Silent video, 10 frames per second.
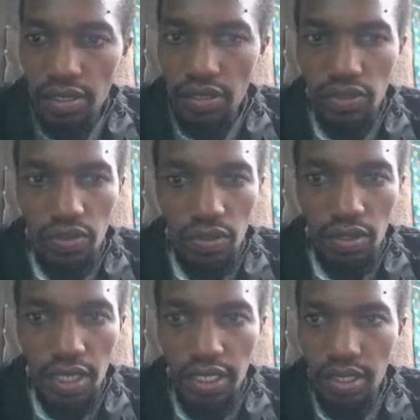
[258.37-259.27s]
So
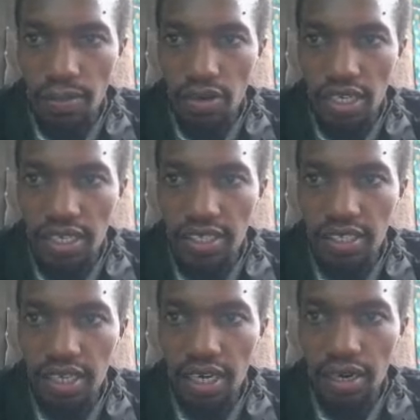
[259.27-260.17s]
Extrabotics
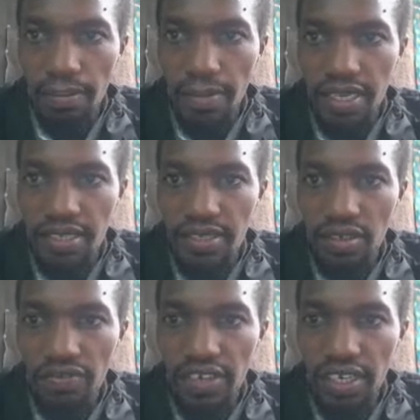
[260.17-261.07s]
maze
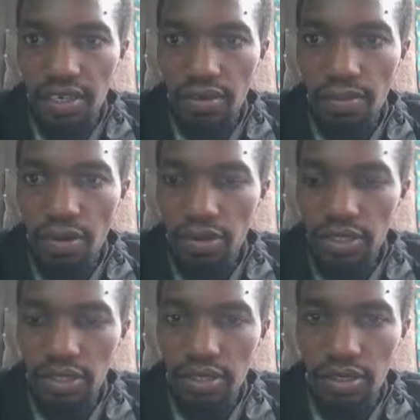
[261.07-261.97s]
solving
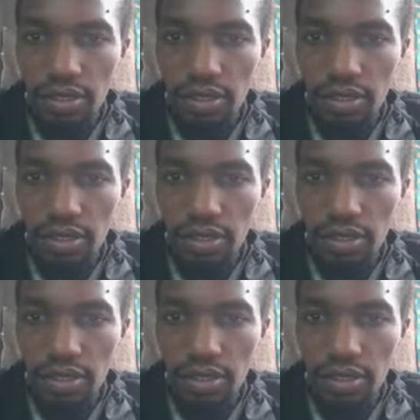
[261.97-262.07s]
robots.